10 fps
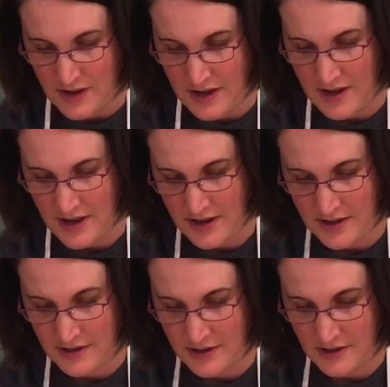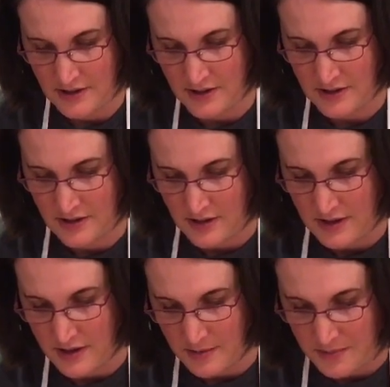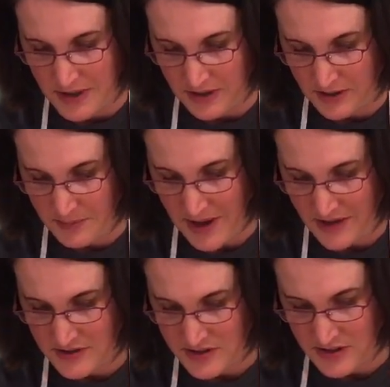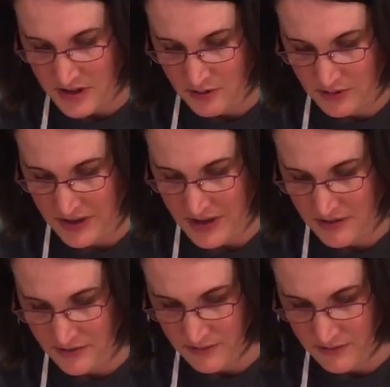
and peel it back slowly.